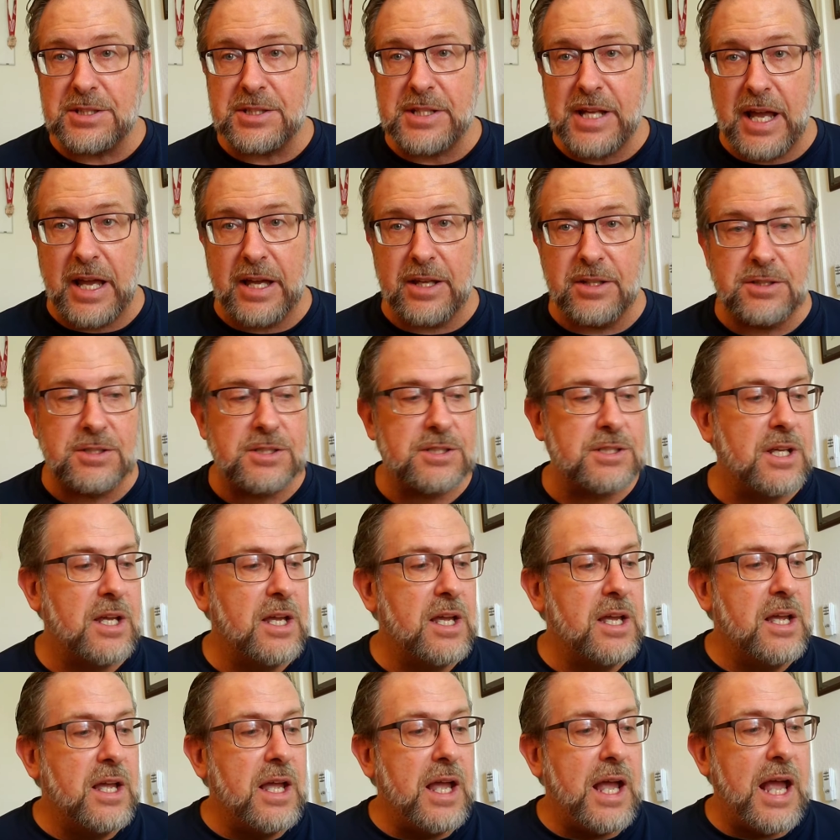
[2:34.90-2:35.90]
stance
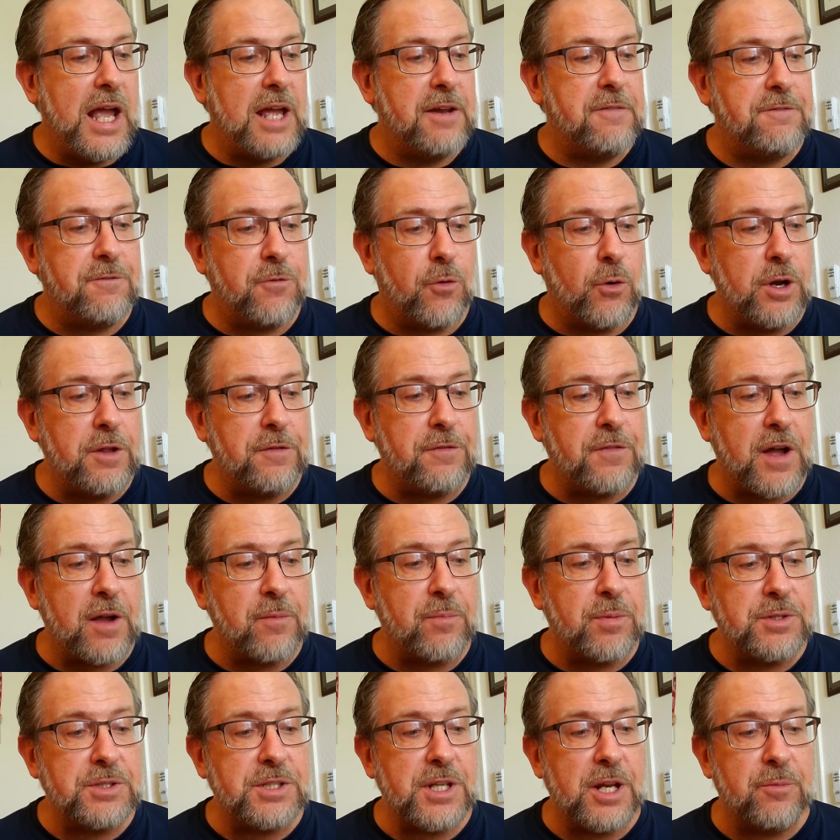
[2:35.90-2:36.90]
and
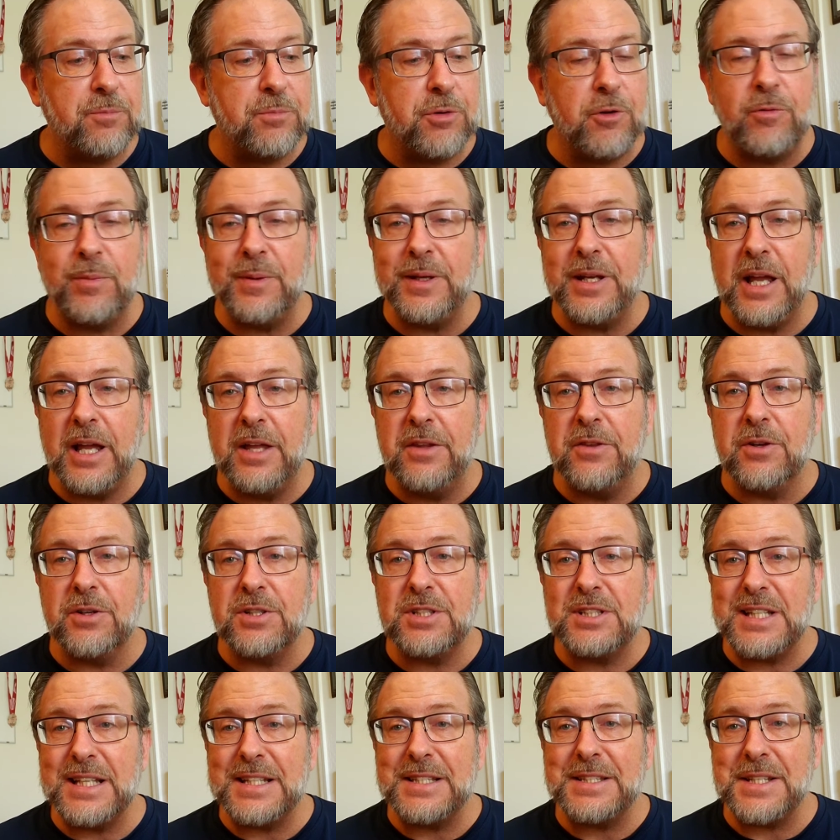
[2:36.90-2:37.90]
45% improvement in their
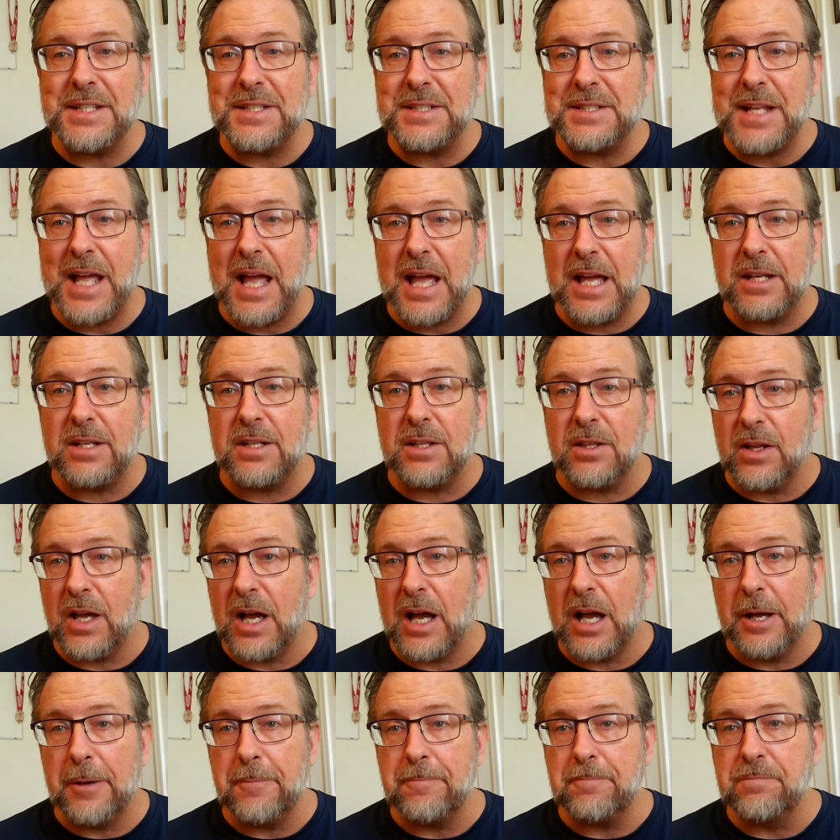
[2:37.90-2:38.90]
sit-to-stand
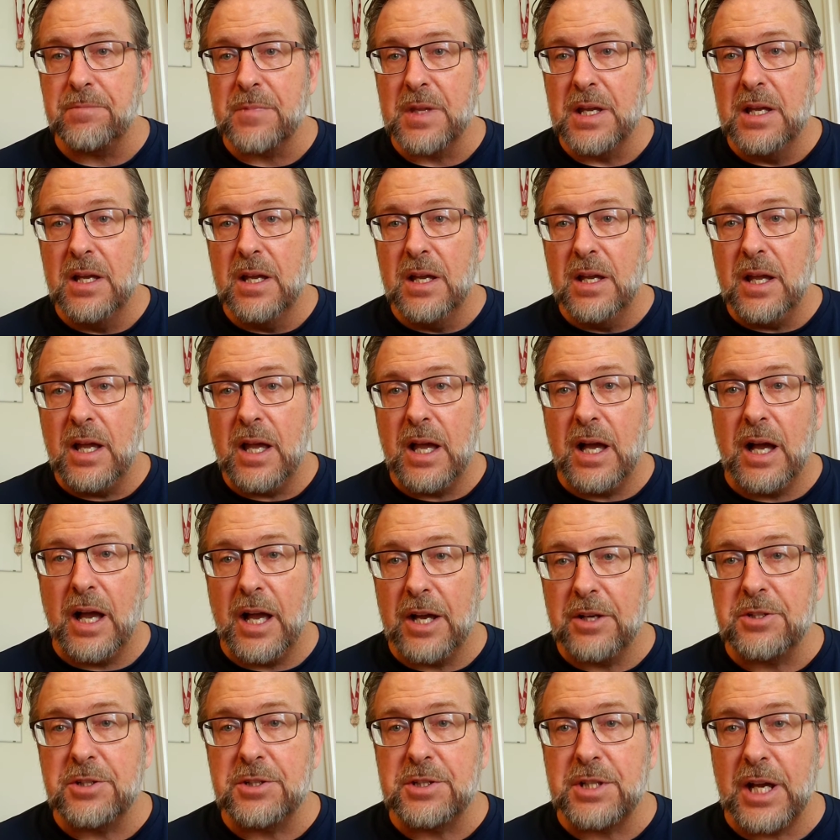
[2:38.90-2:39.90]

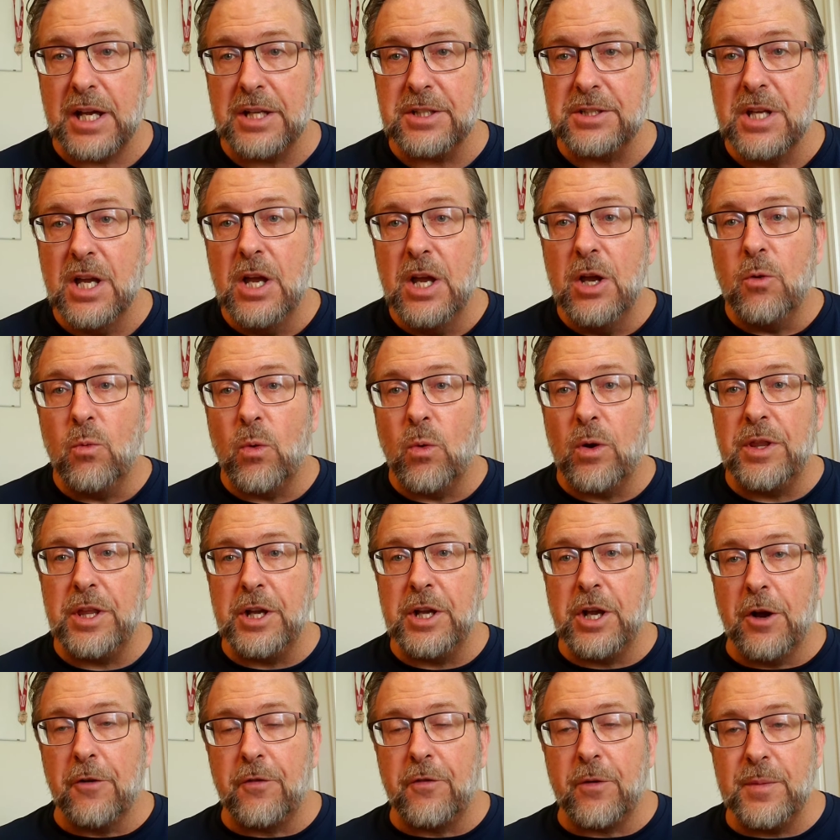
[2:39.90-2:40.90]
exercise, where they
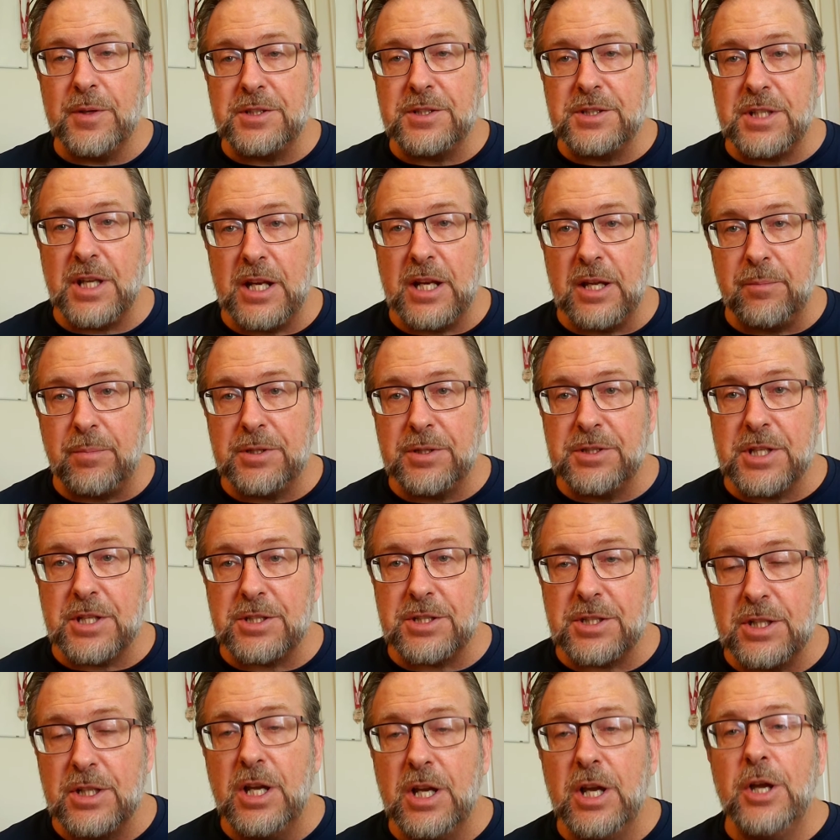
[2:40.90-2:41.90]
go from a sitting
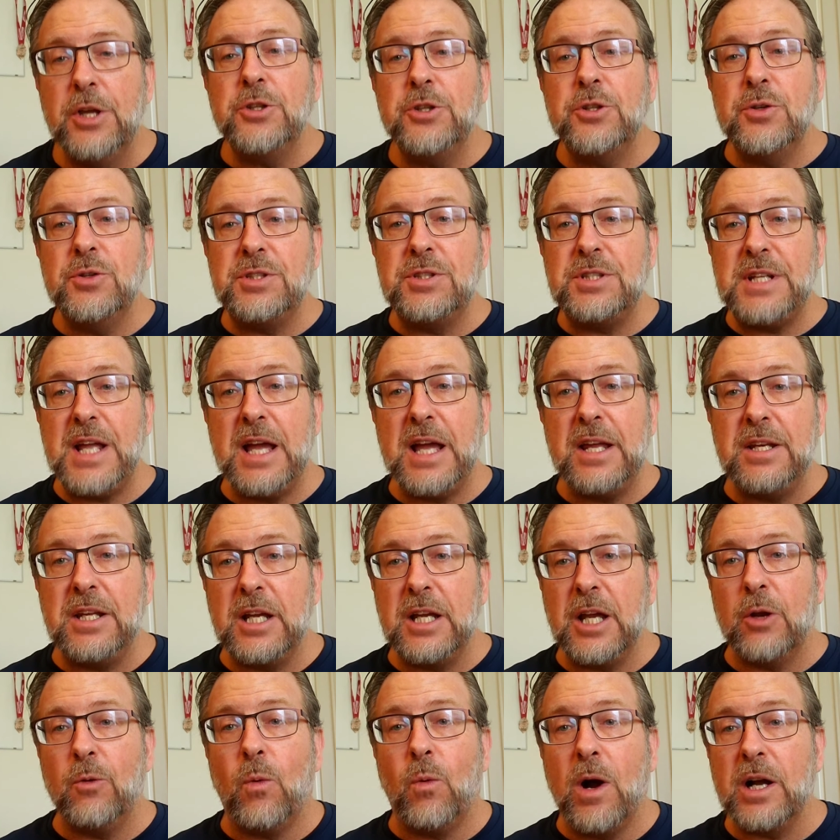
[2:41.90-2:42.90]
position to
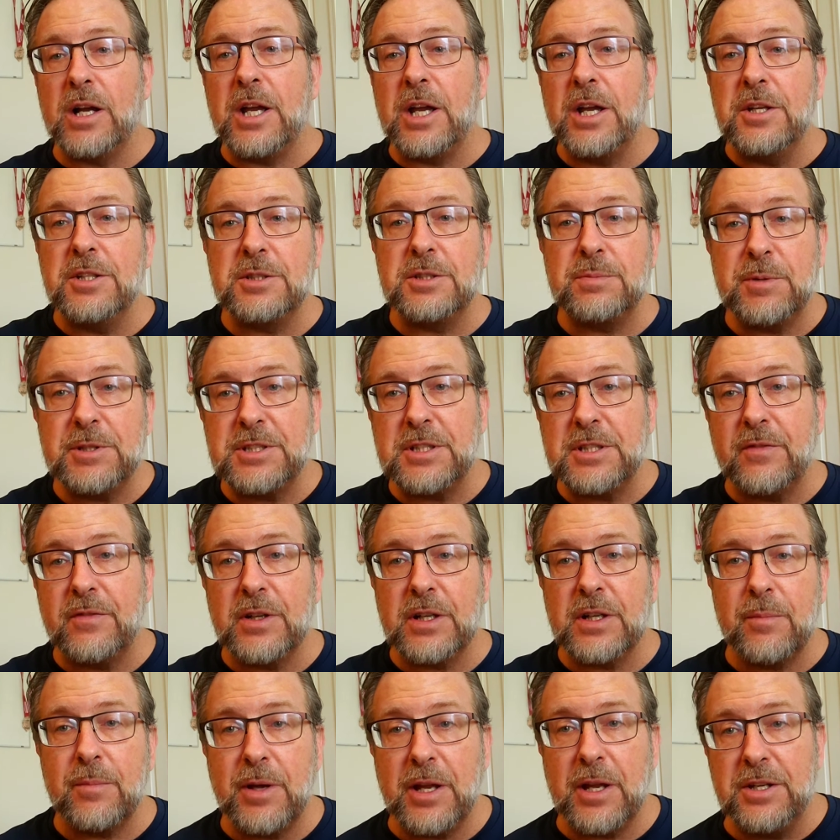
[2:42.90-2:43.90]
standing and walking a
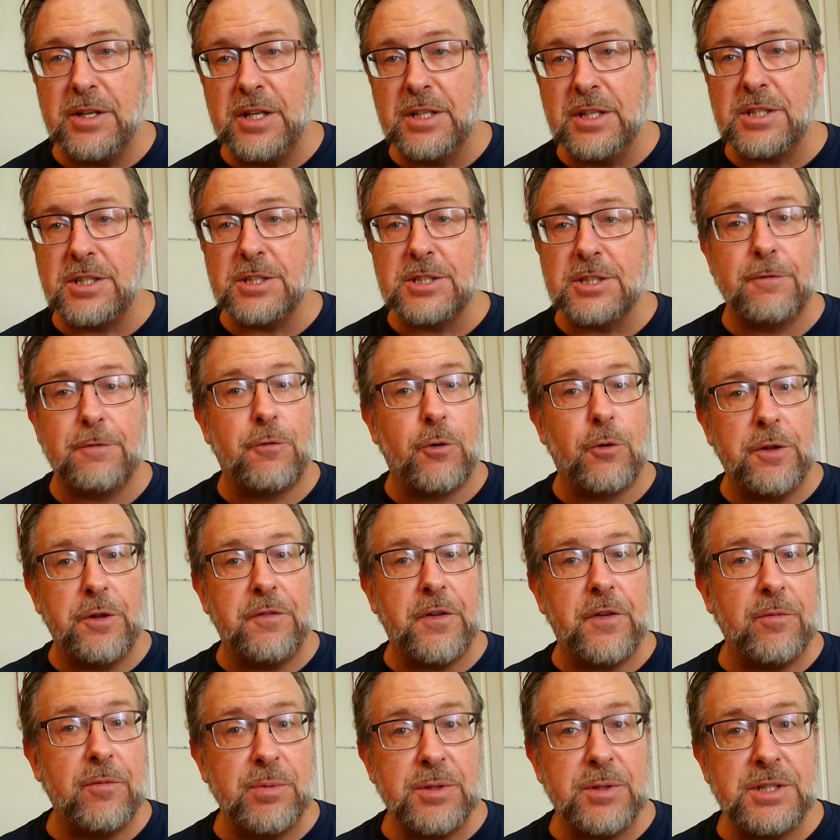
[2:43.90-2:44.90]
specific amount of distance. So
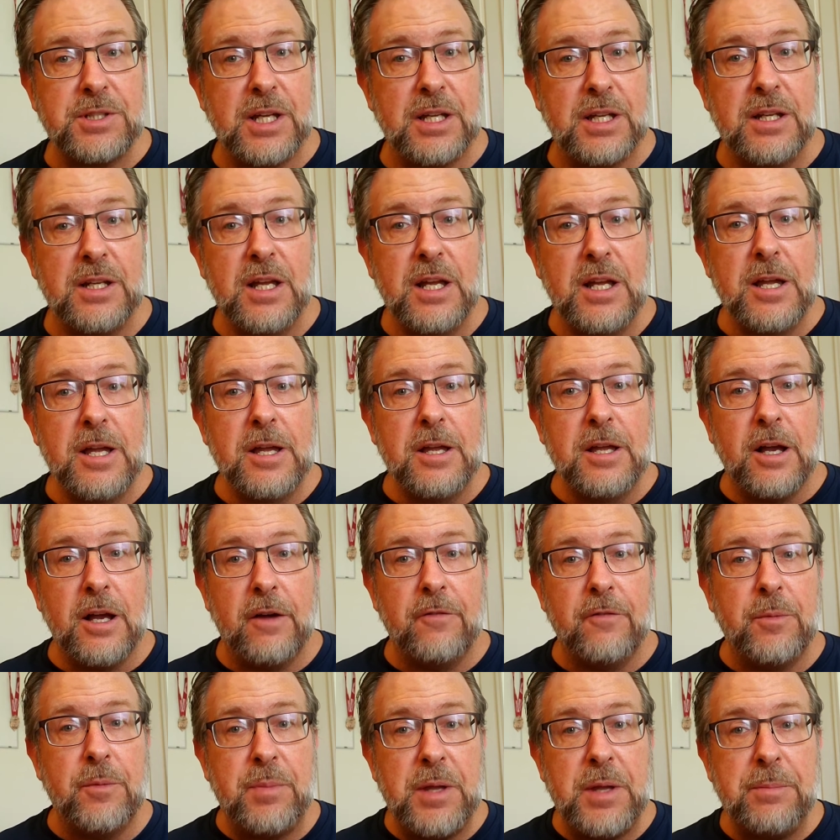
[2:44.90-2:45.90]
45%
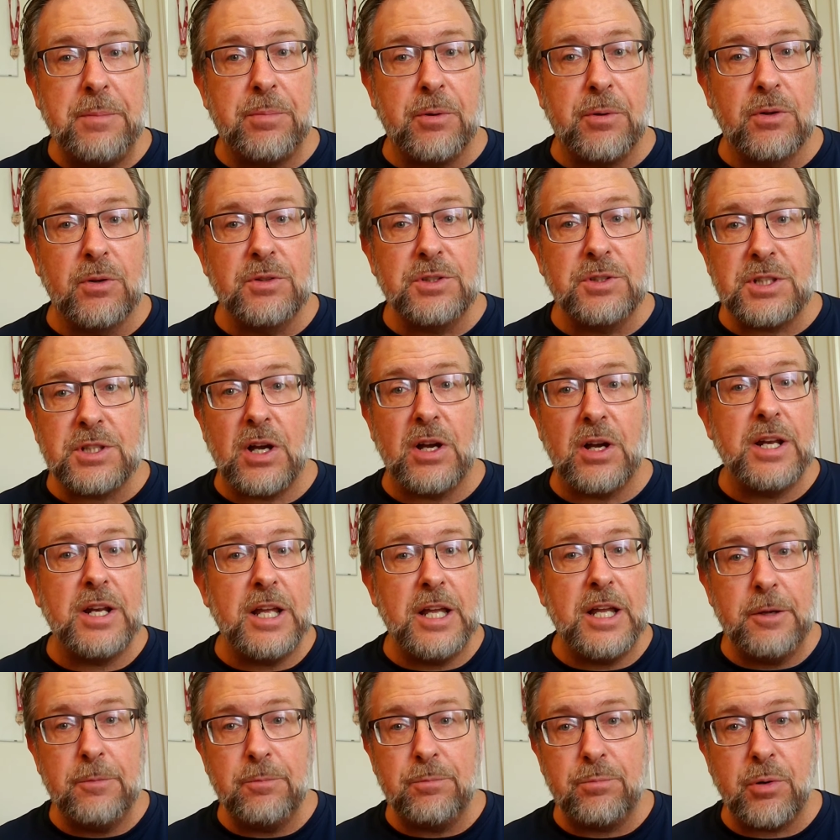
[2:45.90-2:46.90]
of the people saw an
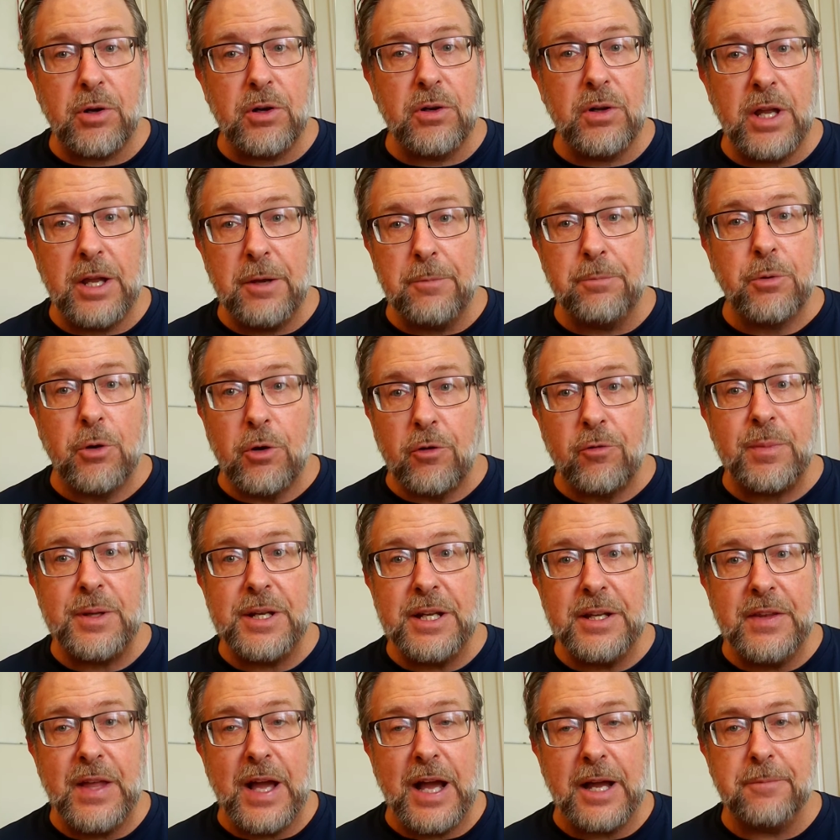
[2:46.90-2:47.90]

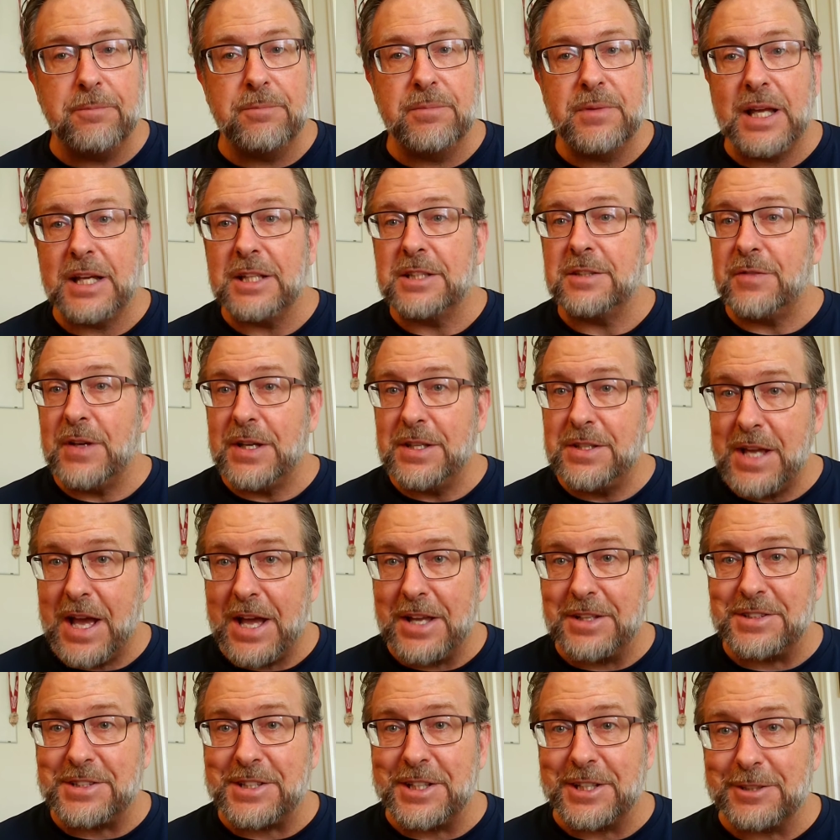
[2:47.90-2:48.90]
improvement in that. That's
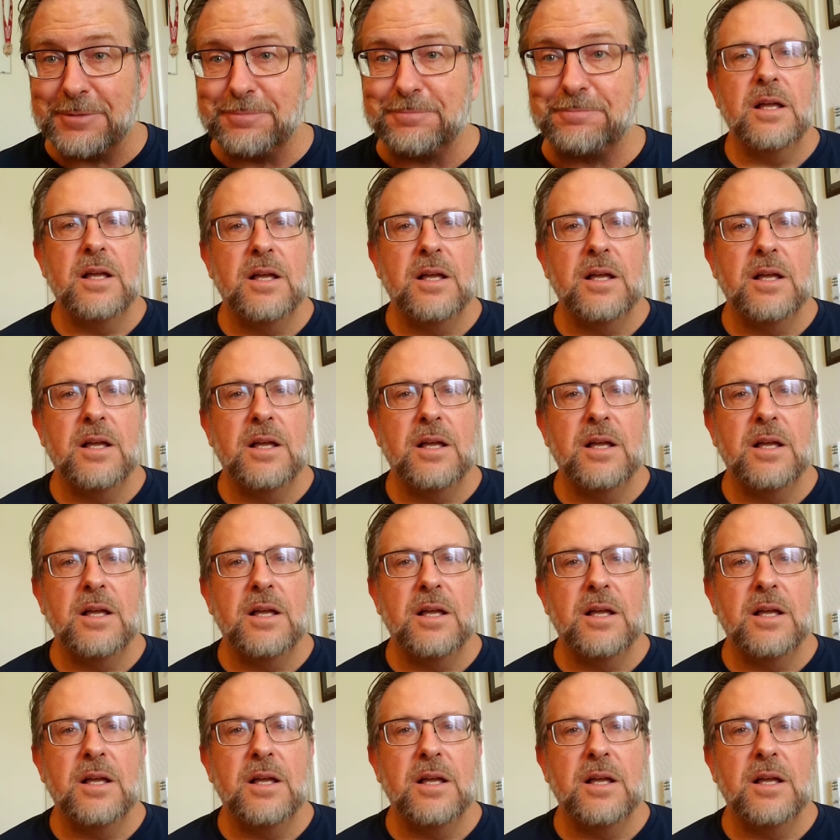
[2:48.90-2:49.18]
fantastic.